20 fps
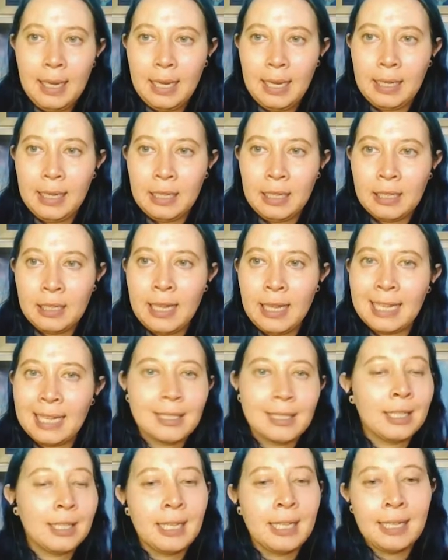And then the
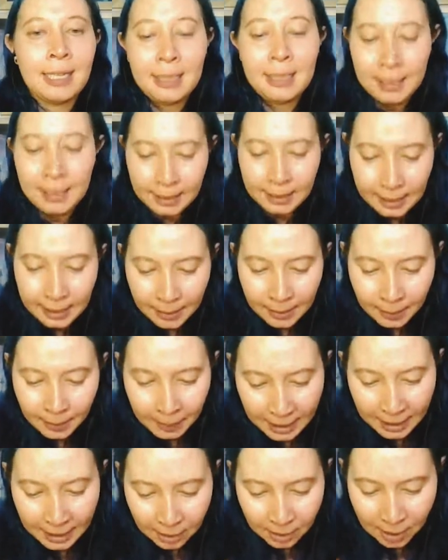last thing I need in here would
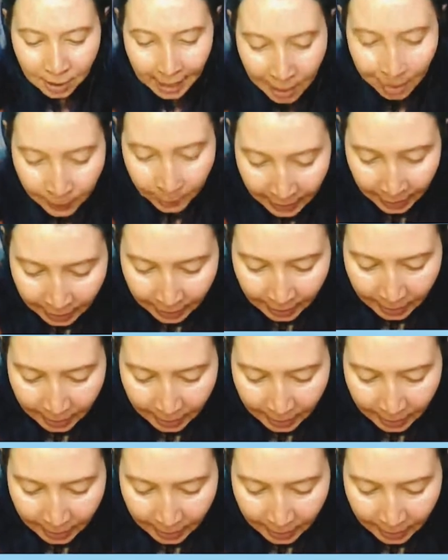be a shower.